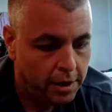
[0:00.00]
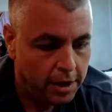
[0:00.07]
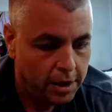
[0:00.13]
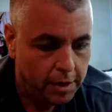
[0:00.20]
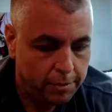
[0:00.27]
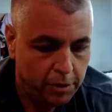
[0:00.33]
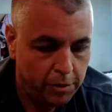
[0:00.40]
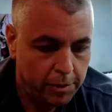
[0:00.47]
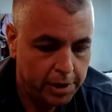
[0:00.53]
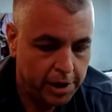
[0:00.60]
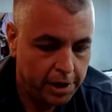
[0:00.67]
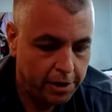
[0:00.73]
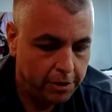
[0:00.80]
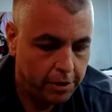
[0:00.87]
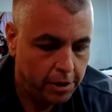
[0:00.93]
I'll pull one
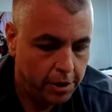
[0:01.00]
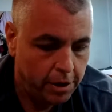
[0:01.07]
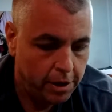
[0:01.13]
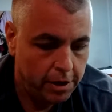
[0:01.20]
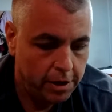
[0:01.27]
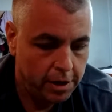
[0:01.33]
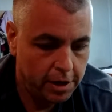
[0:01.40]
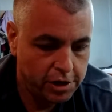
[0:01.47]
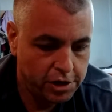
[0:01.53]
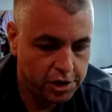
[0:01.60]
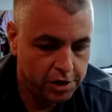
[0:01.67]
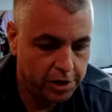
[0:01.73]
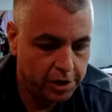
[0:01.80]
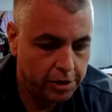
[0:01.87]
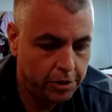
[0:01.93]
out and
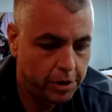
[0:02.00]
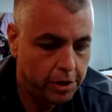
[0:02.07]
show you.